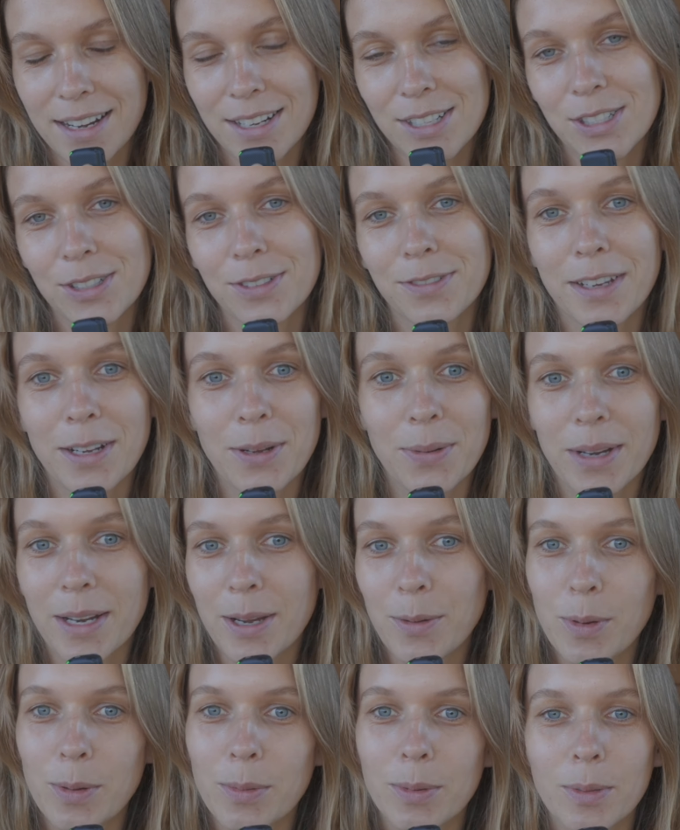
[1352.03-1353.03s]
And it's so funny when
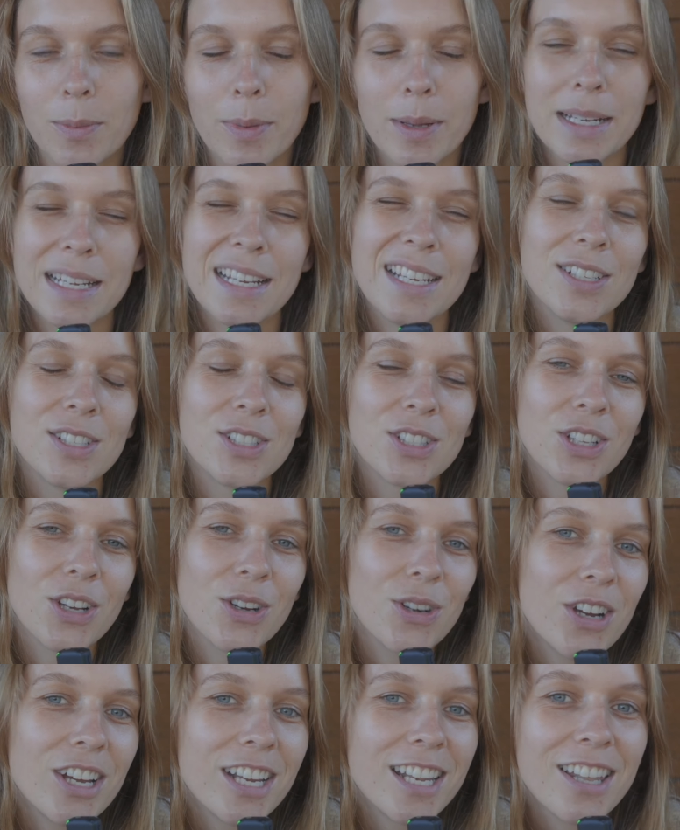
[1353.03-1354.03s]
you people, but he's
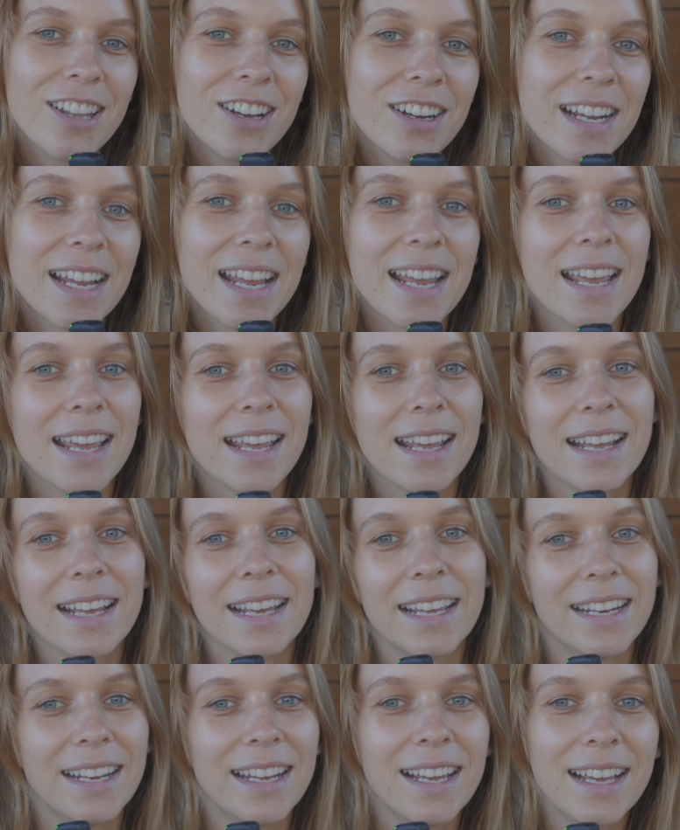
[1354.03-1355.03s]
so good
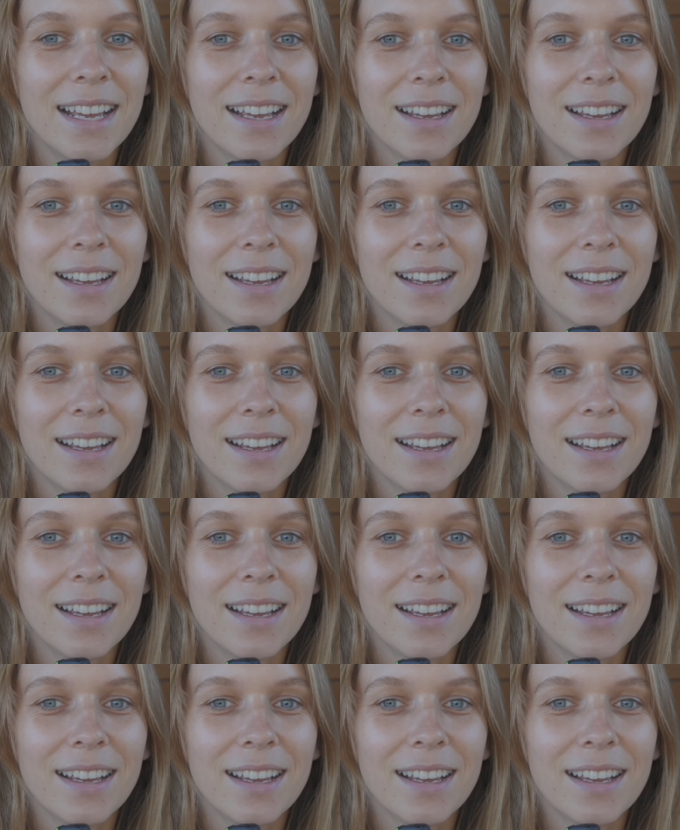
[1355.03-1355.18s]
looking and